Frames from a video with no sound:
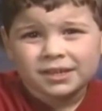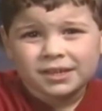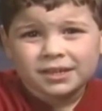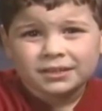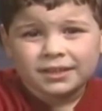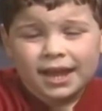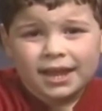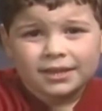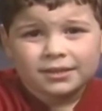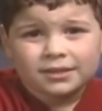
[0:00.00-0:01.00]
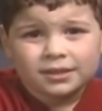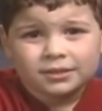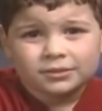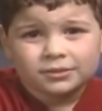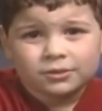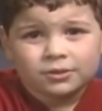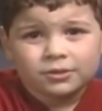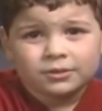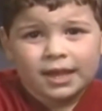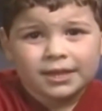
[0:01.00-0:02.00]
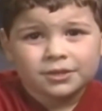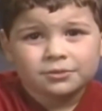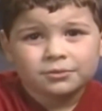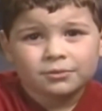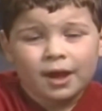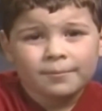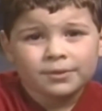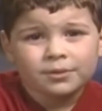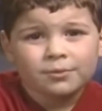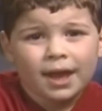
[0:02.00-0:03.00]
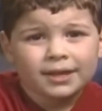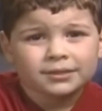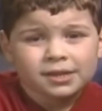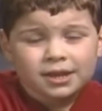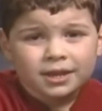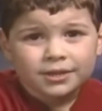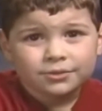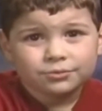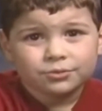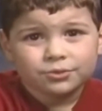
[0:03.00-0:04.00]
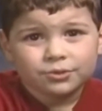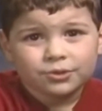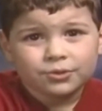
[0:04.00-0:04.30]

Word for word: Names that that you um you had you.